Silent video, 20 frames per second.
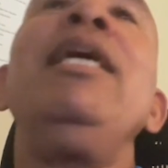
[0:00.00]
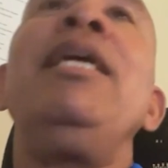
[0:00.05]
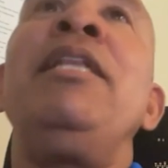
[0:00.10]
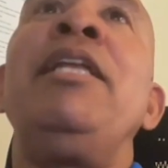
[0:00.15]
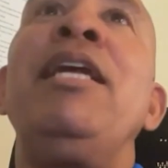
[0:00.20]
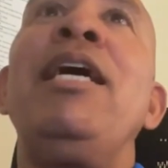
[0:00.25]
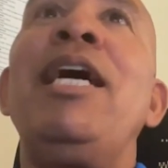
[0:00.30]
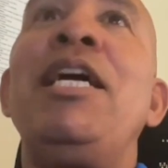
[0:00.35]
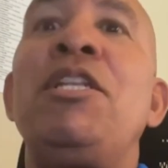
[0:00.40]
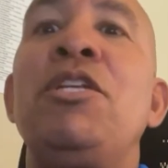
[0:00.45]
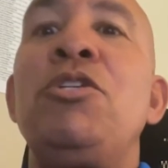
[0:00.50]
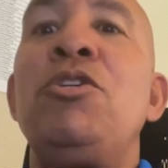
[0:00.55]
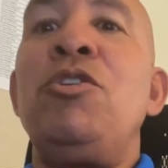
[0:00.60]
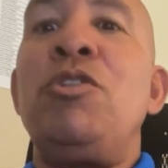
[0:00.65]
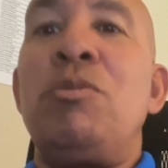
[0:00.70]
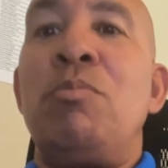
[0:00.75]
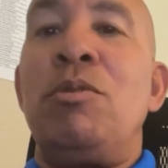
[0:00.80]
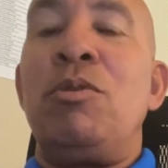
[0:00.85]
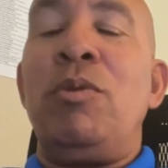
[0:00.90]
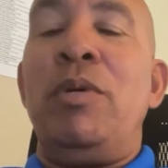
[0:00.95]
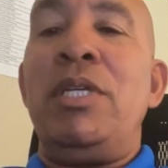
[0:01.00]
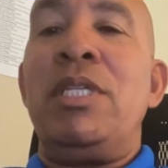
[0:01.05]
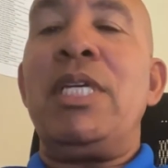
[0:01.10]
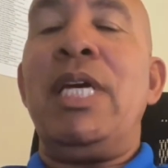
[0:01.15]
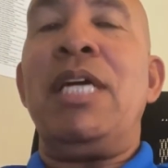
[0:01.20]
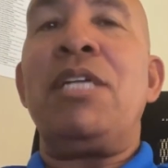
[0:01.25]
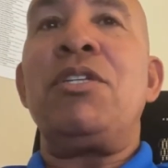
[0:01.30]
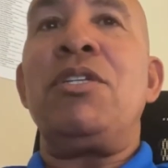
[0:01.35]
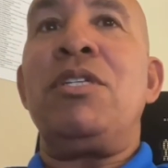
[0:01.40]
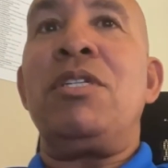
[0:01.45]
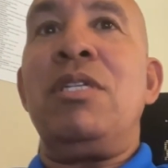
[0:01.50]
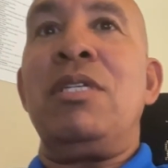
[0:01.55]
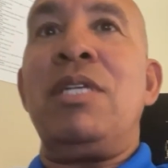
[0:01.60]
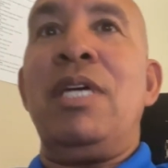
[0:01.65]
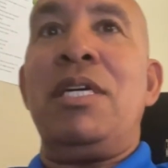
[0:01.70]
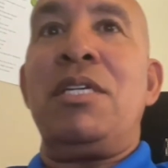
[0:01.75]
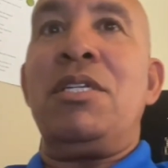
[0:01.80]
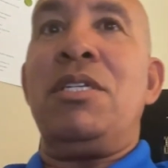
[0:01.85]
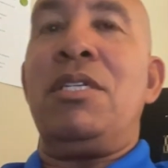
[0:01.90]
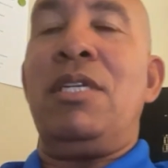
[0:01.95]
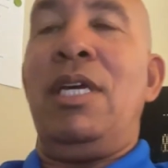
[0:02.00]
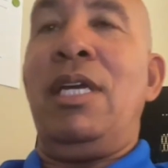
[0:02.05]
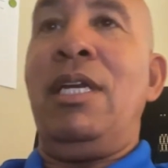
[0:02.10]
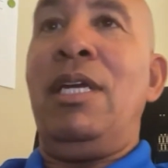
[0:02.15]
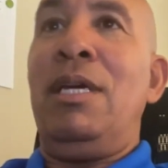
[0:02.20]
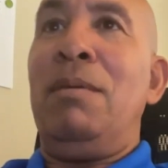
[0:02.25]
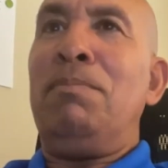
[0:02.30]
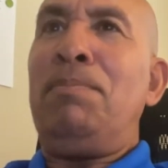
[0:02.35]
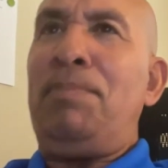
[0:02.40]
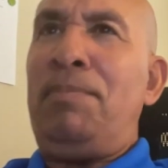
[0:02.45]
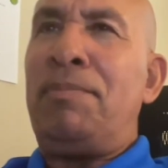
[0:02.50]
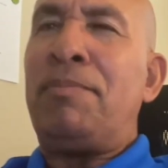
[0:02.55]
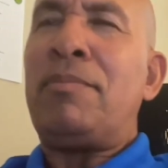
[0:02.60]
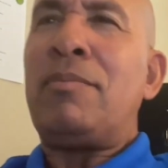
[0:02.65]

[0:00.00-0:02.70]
And then I had to choose between Texas and Texas A&M.